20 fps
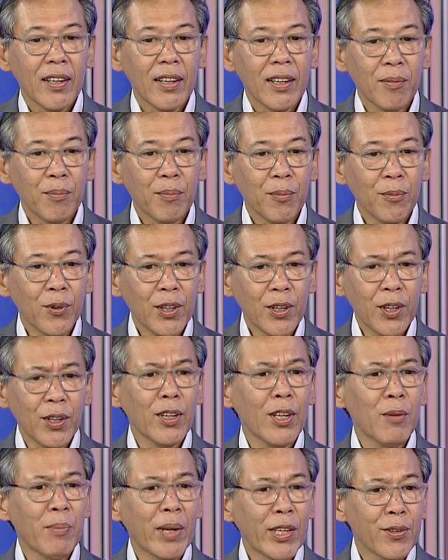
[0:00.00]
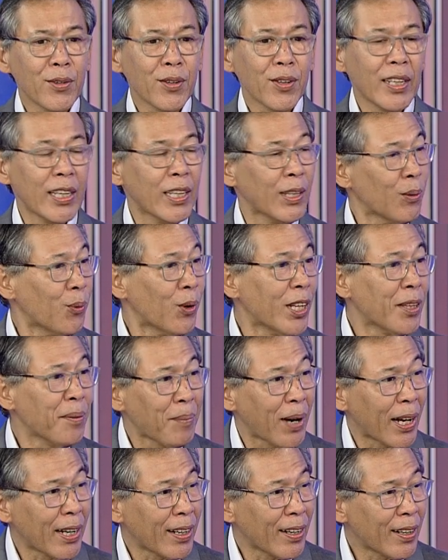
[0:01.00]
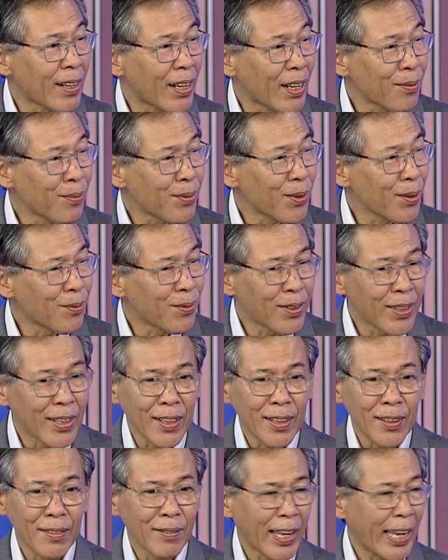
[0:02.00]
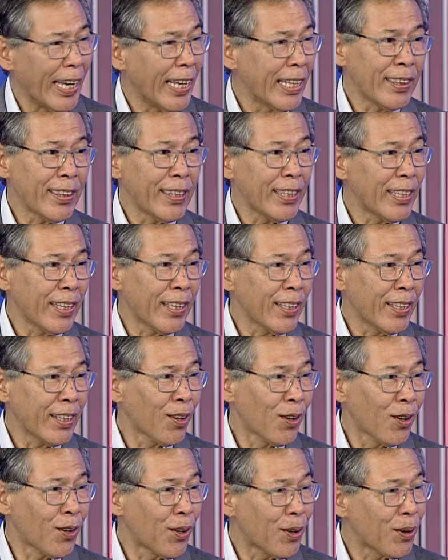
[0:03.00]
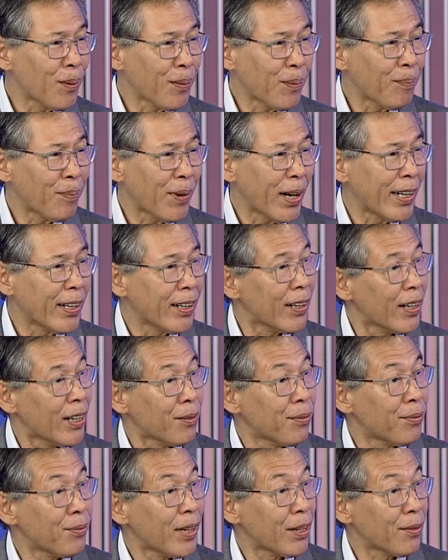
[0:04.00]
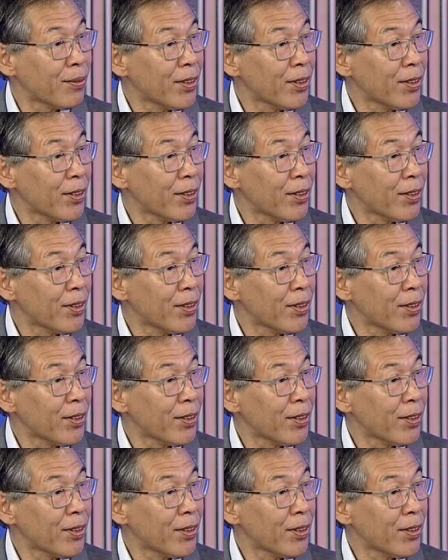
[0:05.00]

um, were only mentioned in one paragraph of an eighty long paragraph affidavit.